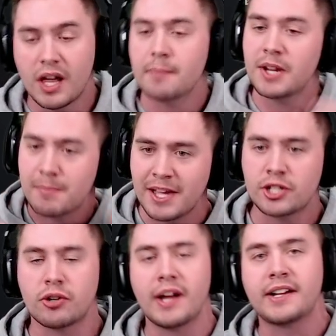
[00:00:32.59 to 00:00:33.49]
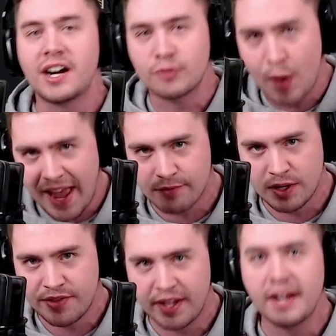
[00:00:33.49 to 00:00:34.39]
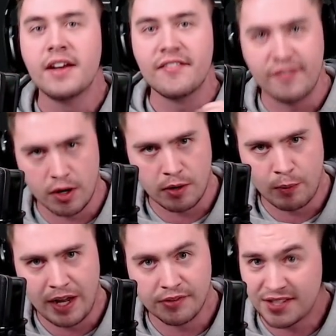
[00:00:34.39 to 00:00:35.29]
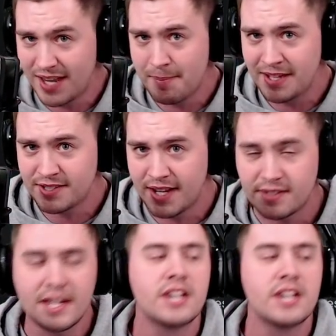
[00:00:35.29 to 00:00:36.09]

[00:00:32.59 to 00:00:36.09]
I'm going to make sure I cover everything very well. Does that make sense?